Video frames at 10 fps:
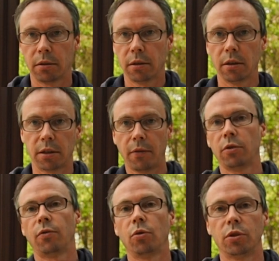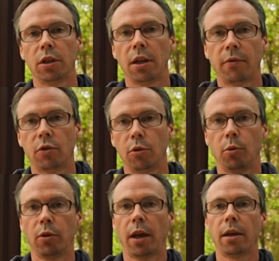the 7-14
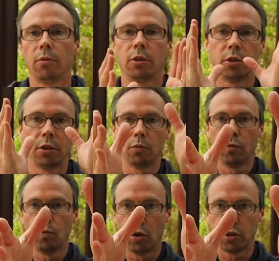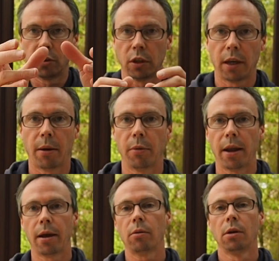f2.8, which is what's on the camera
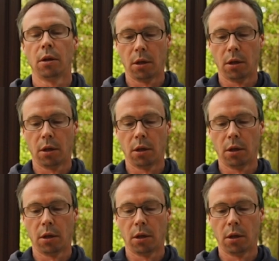now,